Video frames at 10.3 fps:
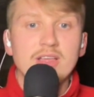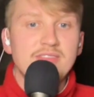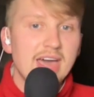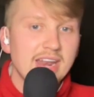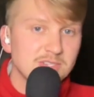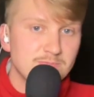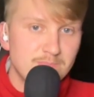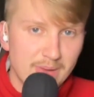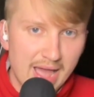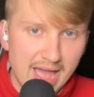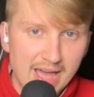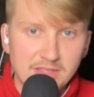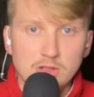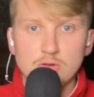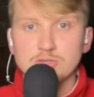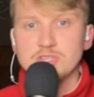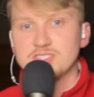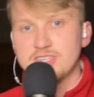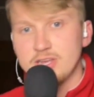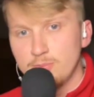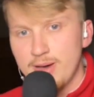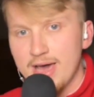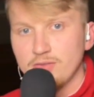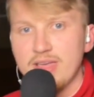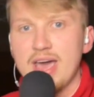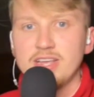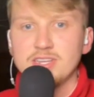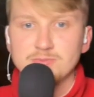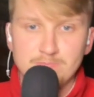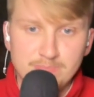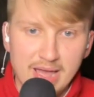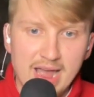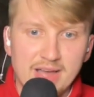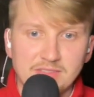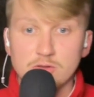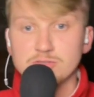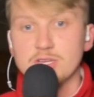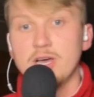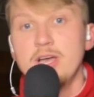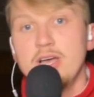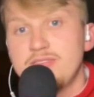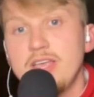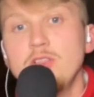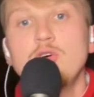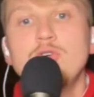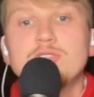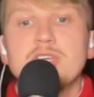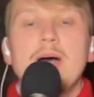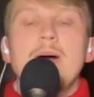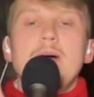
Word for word: That is bad. They lose the steal battle. That is bad. They lose the